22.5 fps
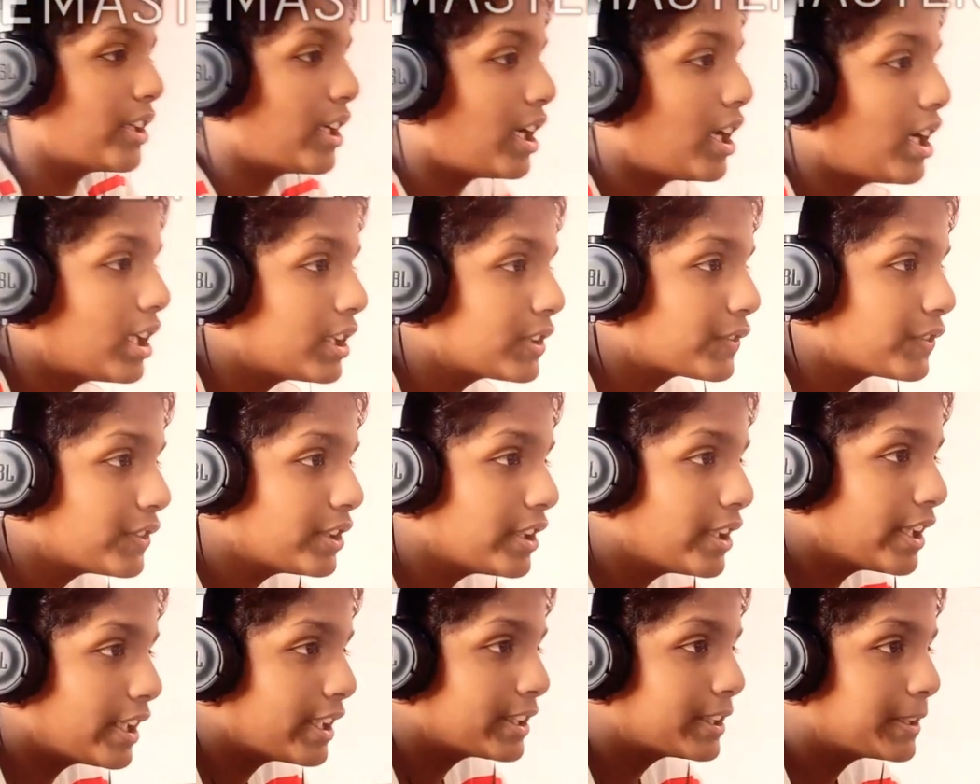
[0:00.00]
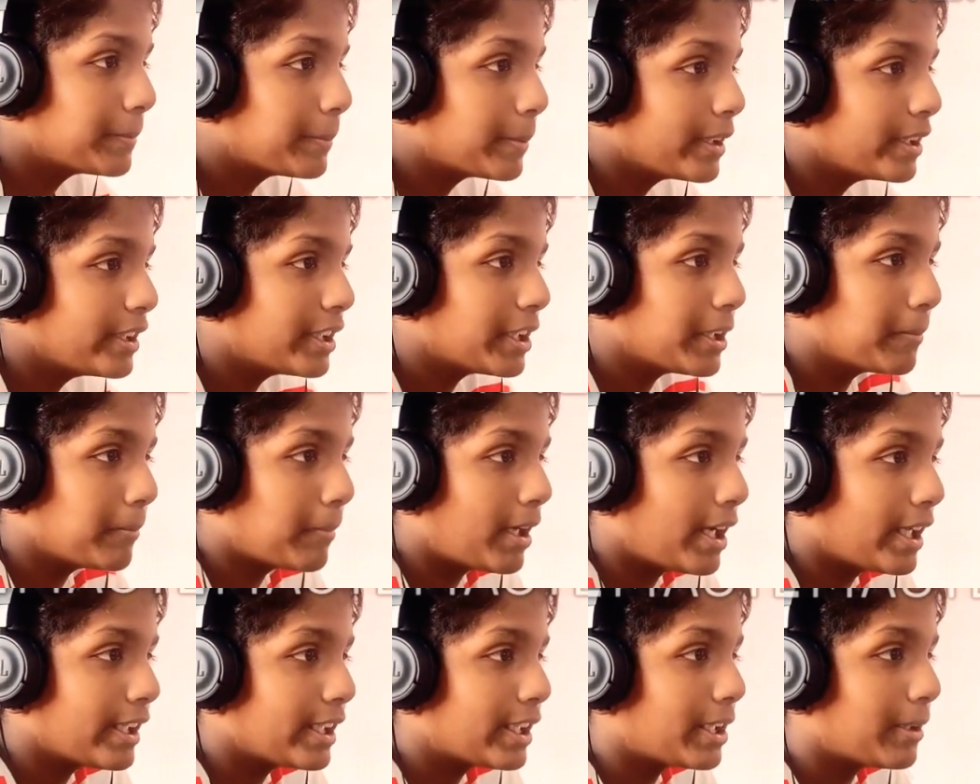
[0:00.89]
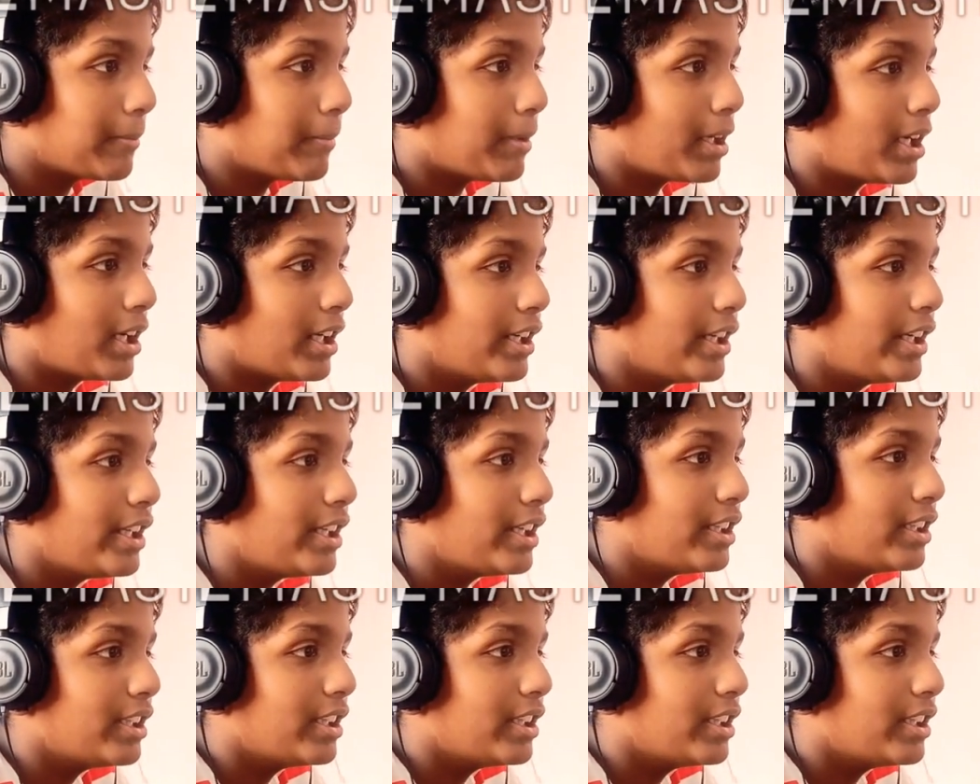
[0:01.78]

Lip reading: ask for the recipient in my command.